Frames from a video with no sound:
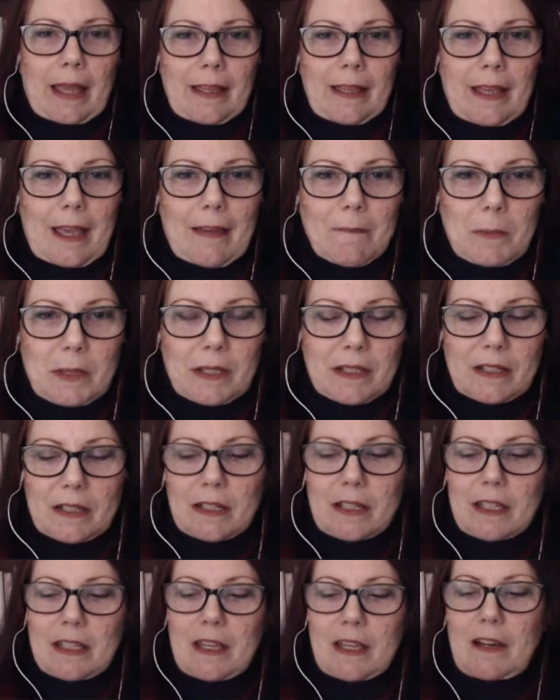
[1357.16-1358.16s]
am a
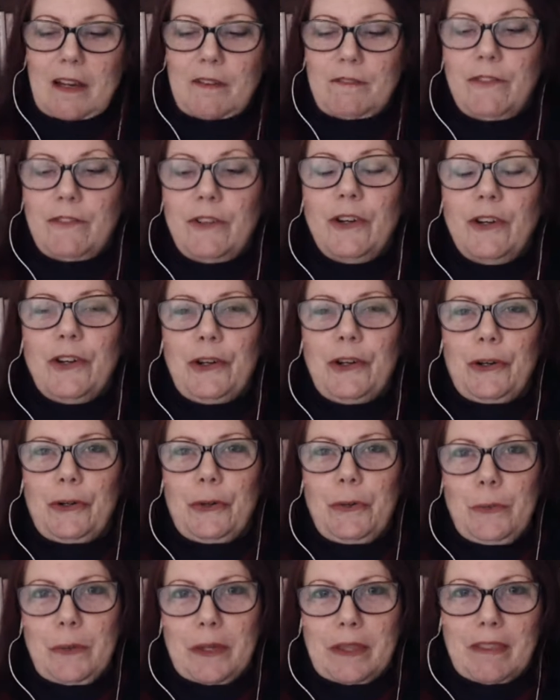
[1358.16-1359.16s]

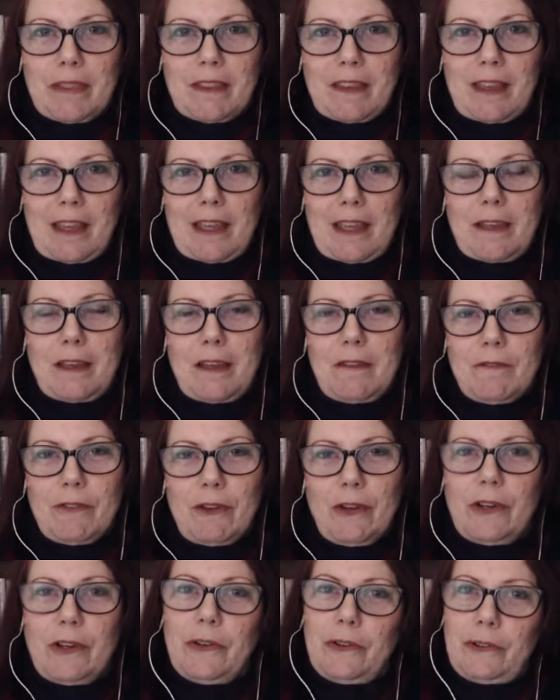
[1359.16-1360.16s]
Virgo with a
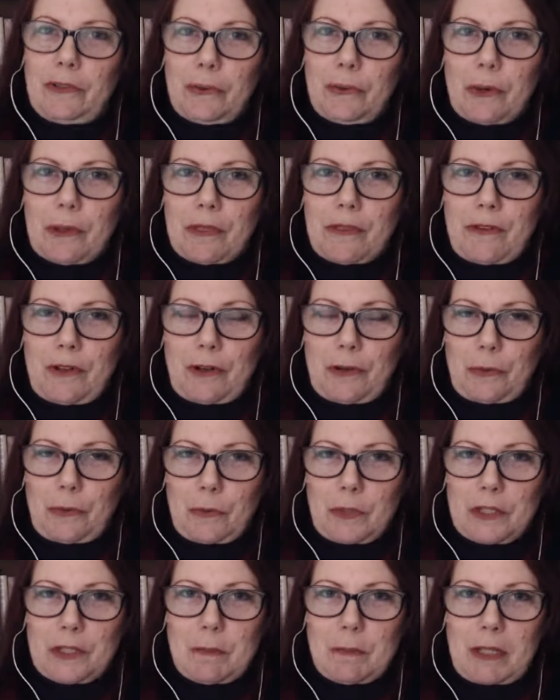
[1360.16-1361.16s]
Virgo North Node,
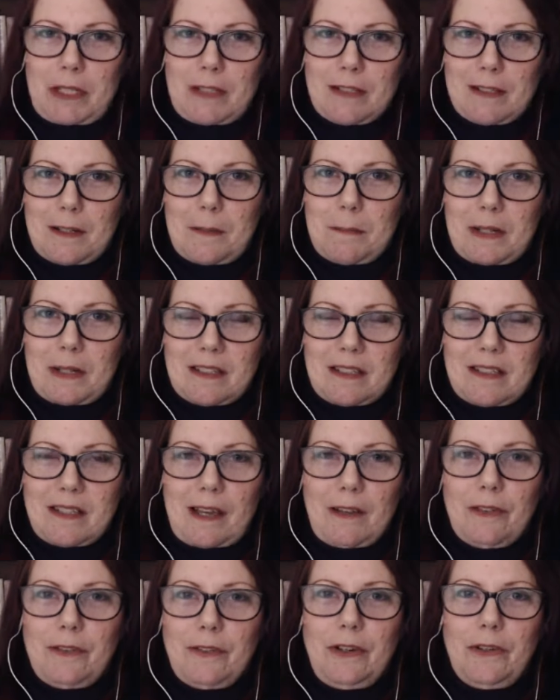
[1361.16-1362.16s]
which means that my
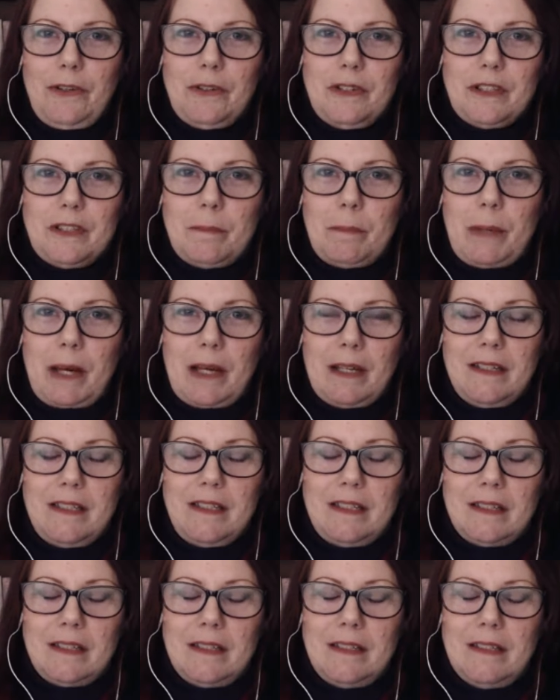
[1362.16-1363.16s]
South Node is
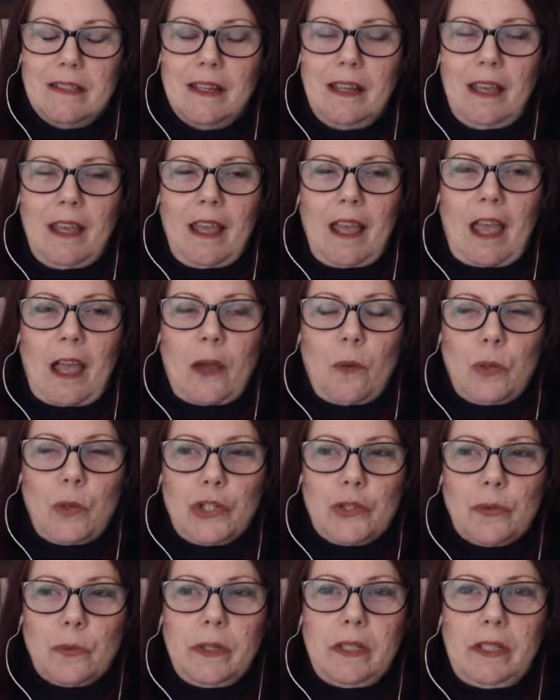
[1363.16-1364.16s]
Pisces,
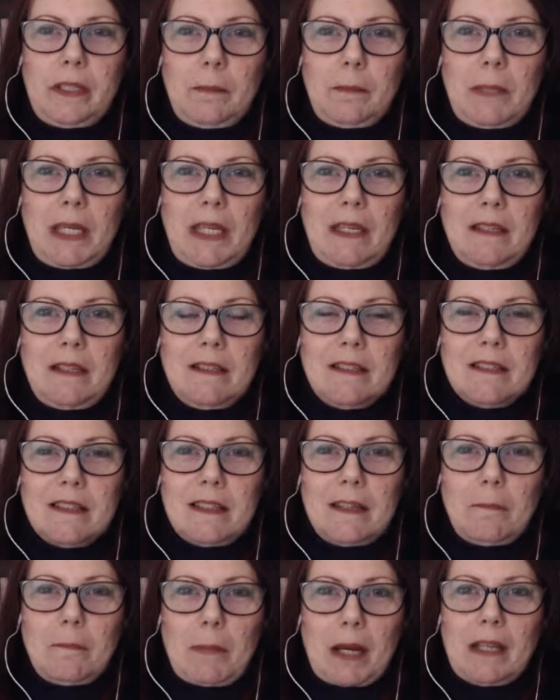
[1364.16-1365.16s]
which really means
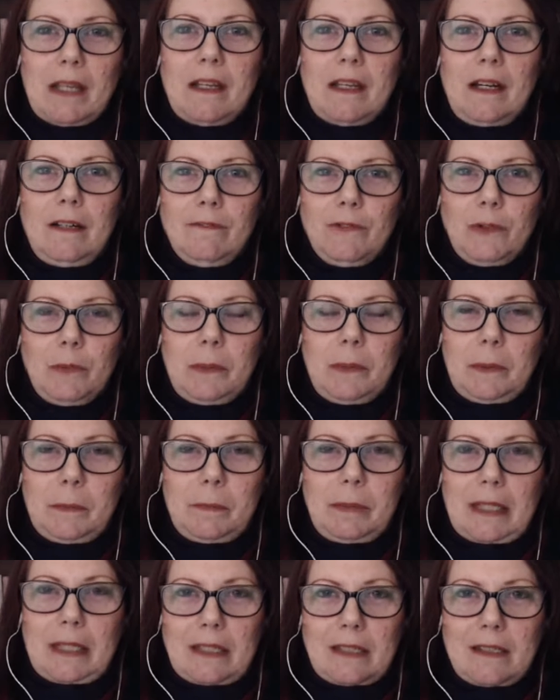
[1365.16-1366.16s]
that my comfortable
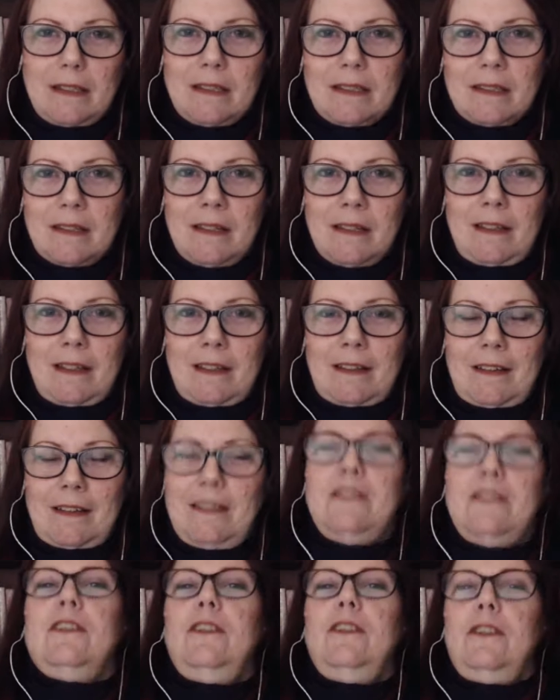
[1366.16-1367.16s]
place
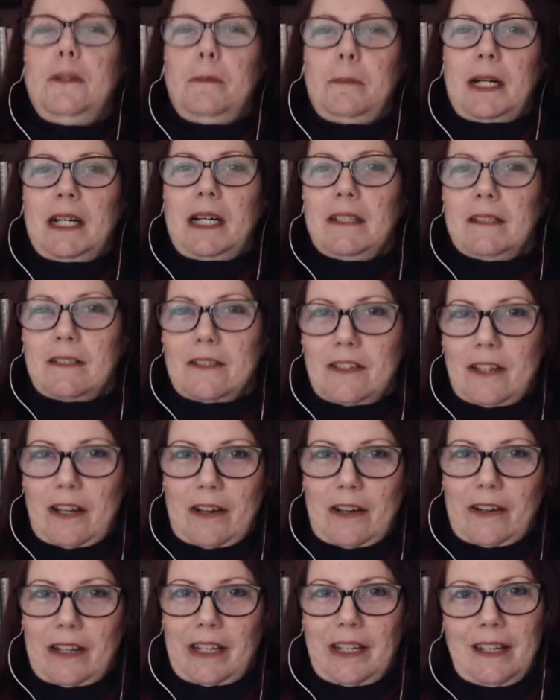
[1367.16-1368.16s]
is in the
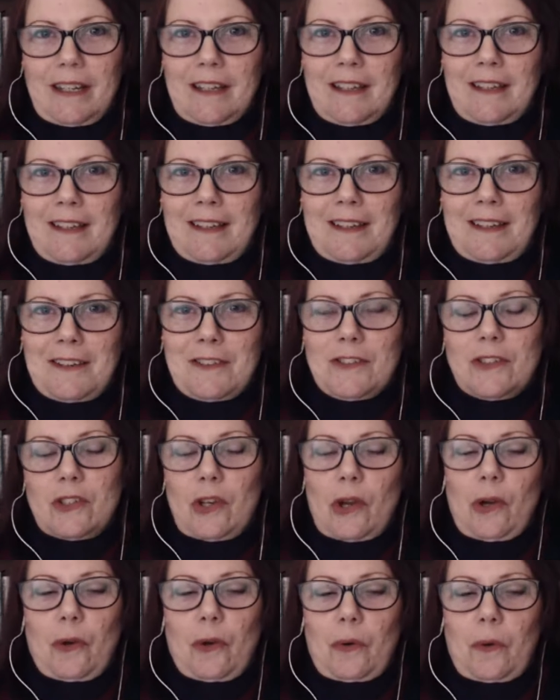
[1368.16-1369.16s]
monastery.
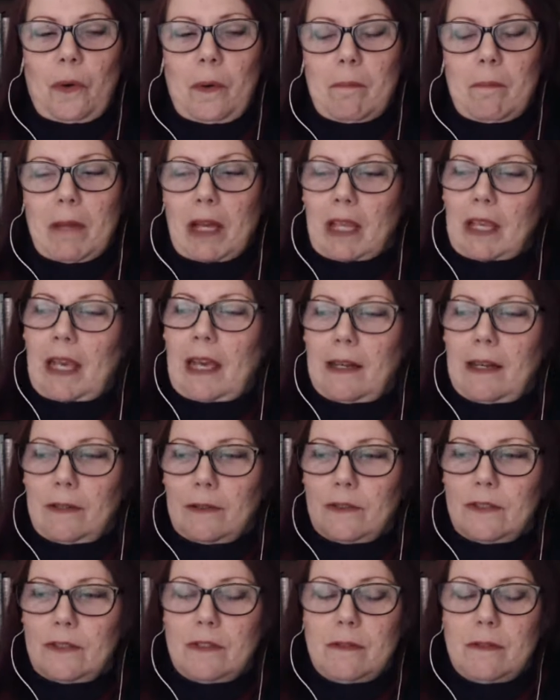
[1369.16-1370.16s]
So my
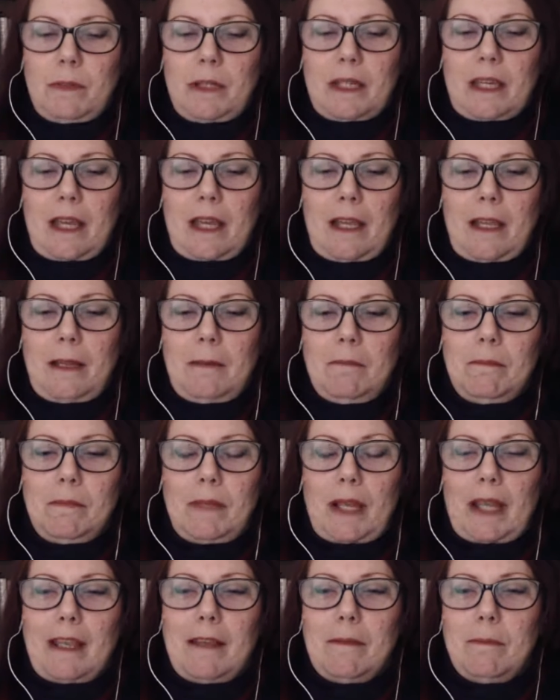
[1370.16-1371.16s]
house became
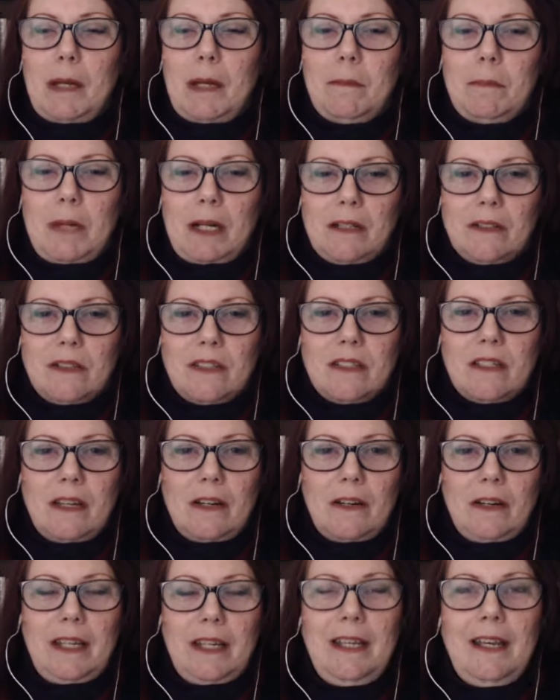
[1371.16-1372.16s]
like my
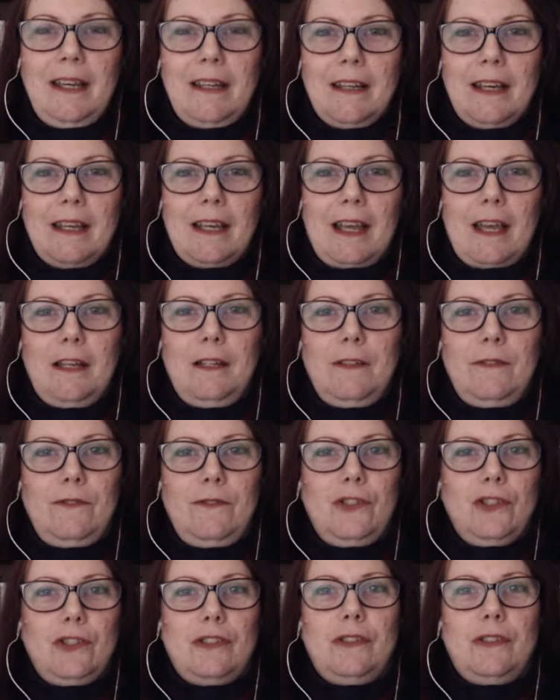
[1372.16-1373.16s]
monastery, and I kind of
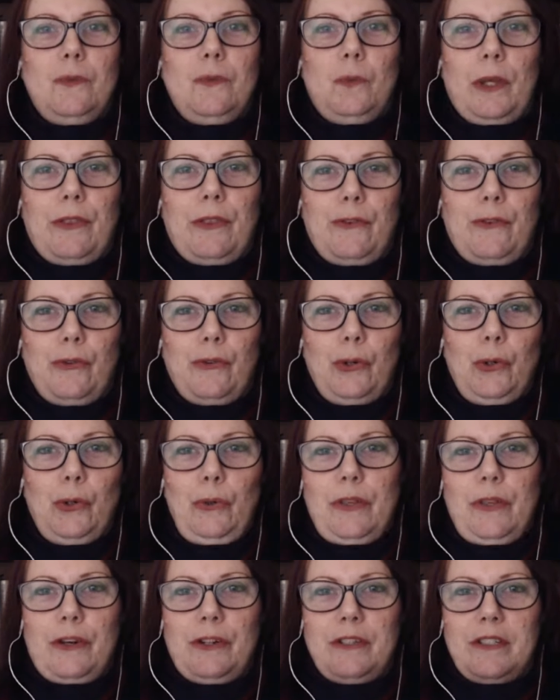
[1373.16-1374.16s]
just withdrew,
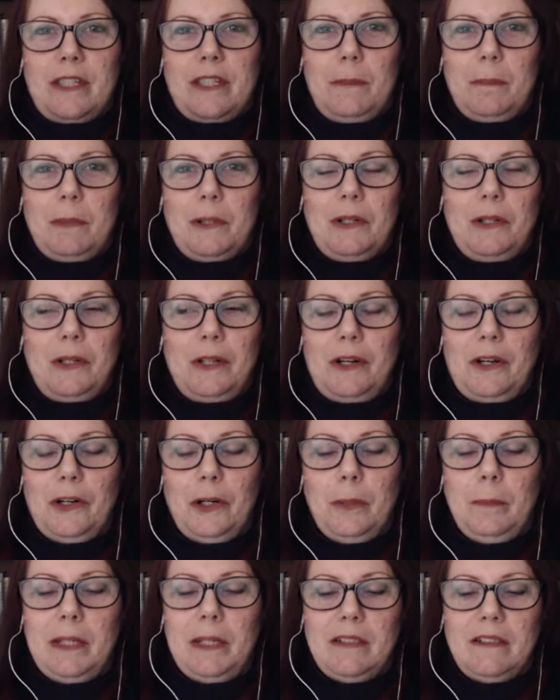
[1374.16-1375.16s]
the typical
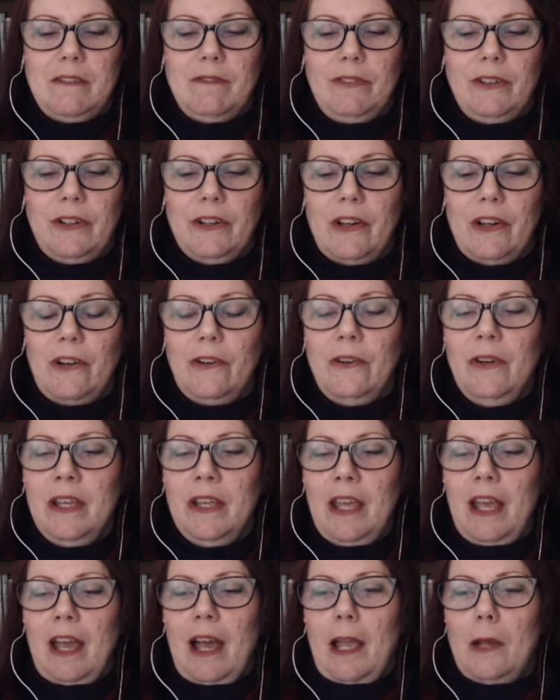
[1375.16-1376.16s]
hermit Virgo.
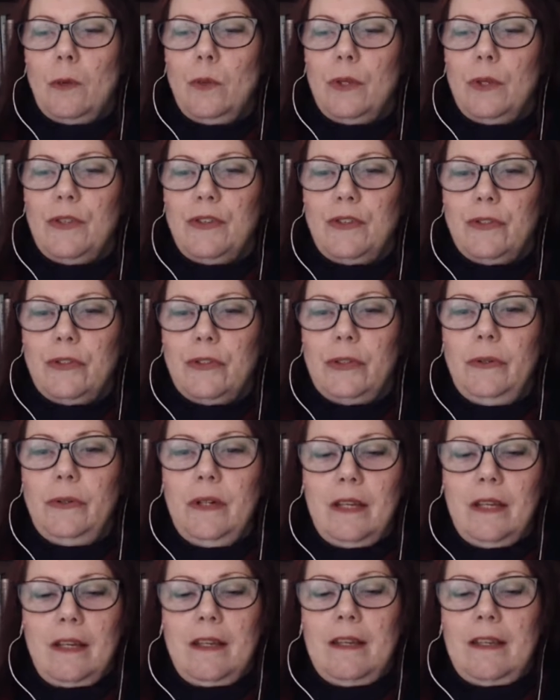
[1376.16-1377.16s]
I
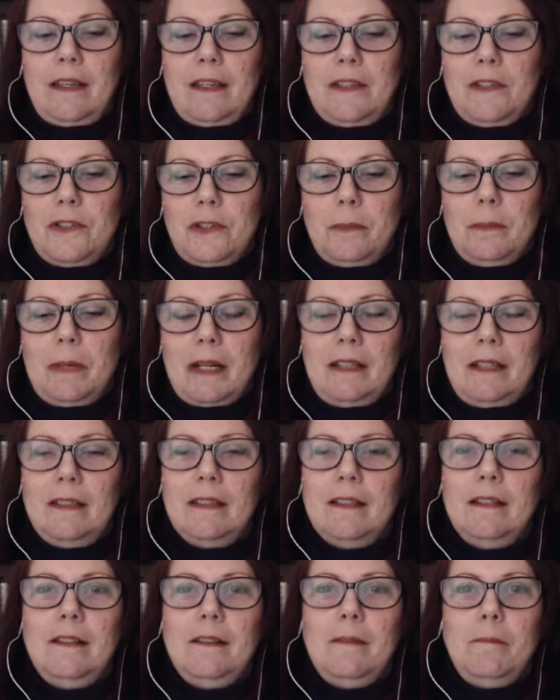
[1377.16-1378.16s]
withdrew into my
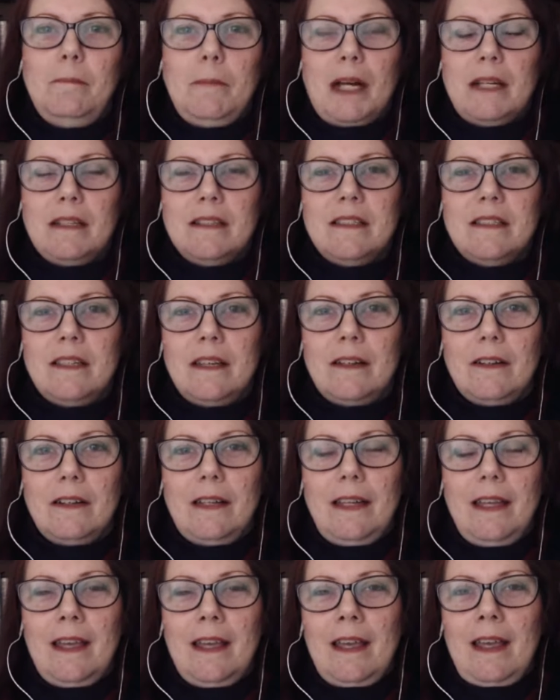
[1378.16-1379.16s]
little
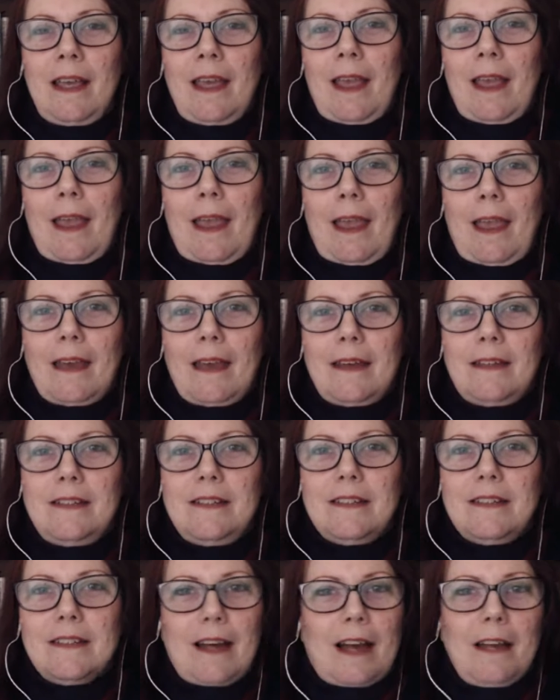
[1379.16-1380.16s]
monastery,
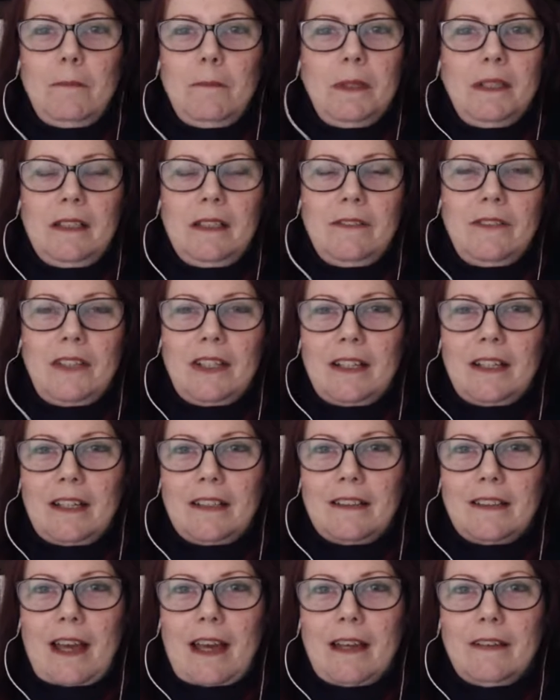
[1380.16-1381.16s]
and I've been living
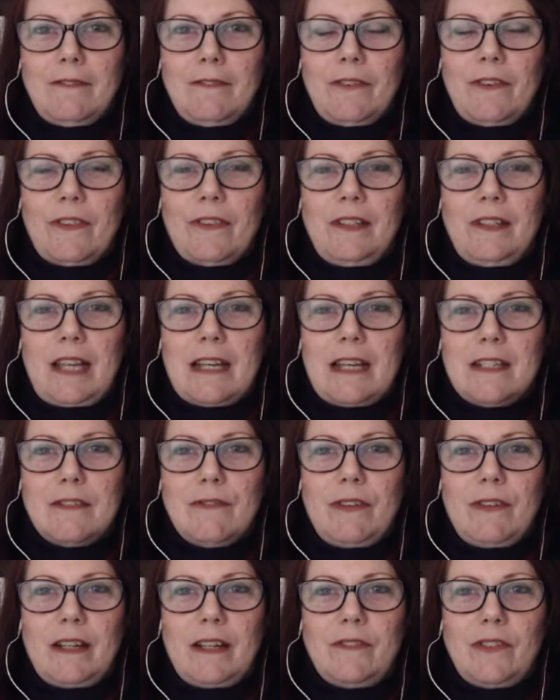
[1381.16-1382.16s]
like that for the
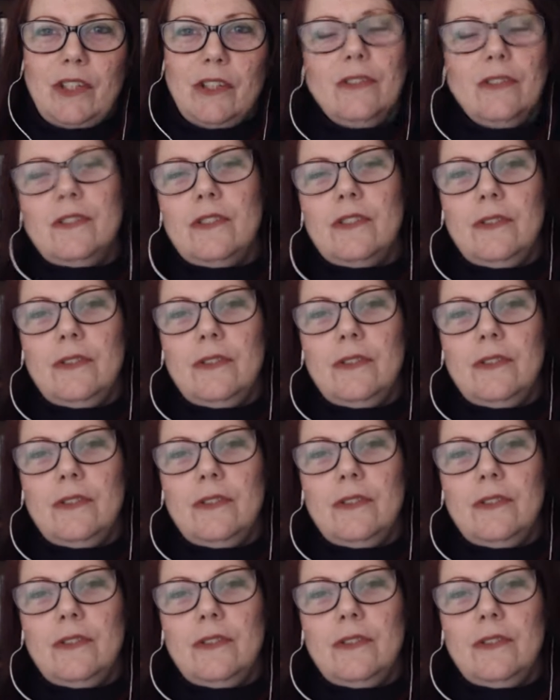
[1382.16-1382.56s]
last 5 years,